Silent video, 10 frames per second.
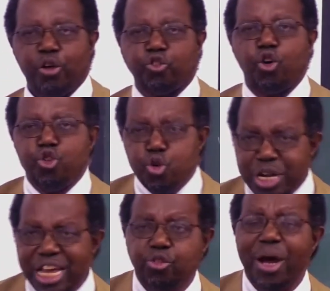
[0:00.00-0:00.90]
So you
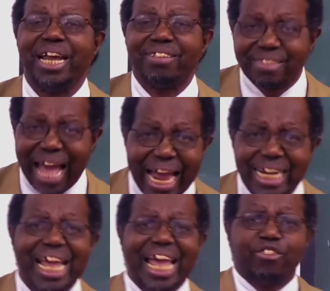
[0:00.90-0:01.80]
need to
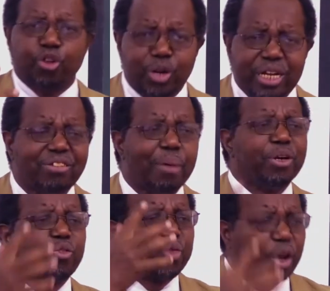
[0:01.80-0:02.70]
understand, as you lead
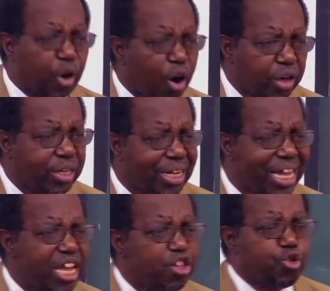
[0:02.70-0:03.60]
somebody to the Lord,
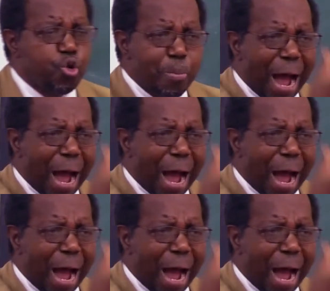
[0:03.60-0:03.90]
you